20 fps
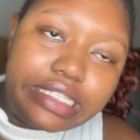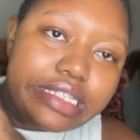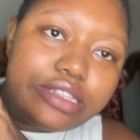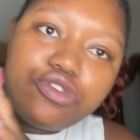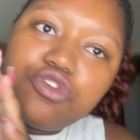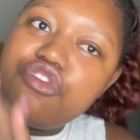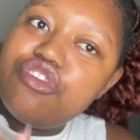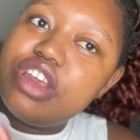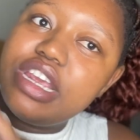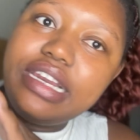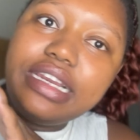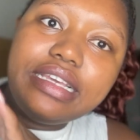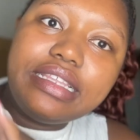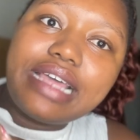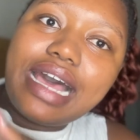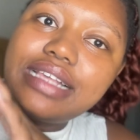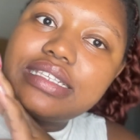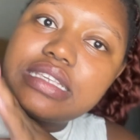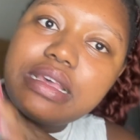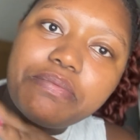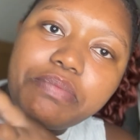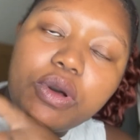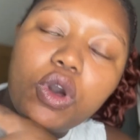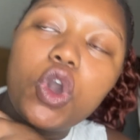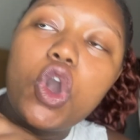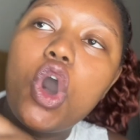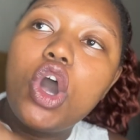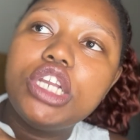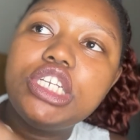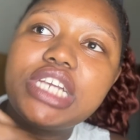really that simple.
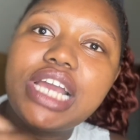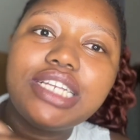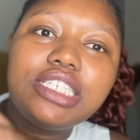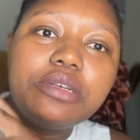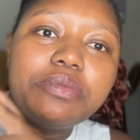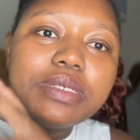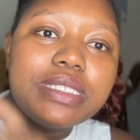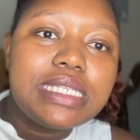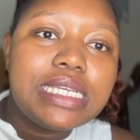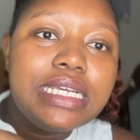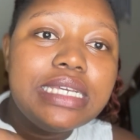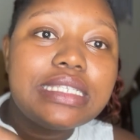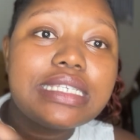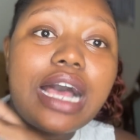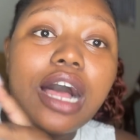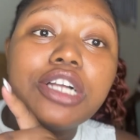Go on ChatGPT, tell